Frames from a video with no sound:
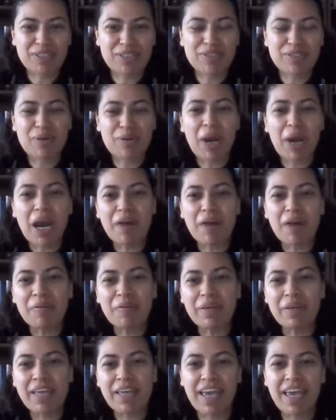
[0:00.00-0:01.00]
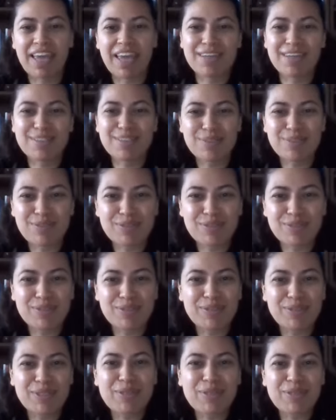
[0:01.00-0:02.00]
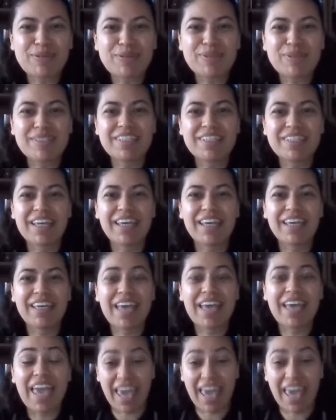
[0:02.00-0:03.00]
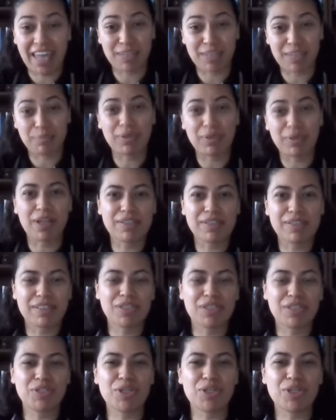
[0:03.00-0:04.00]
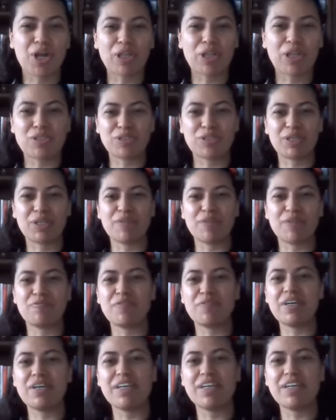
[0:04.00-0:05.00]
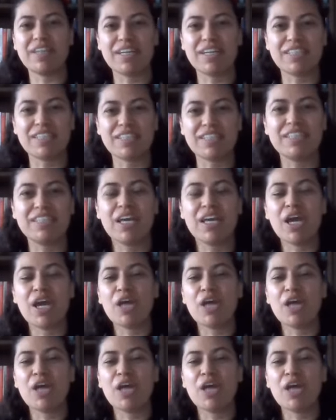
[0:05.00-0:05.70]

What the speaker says: So how can sociolinguistic and plus intercultural awareness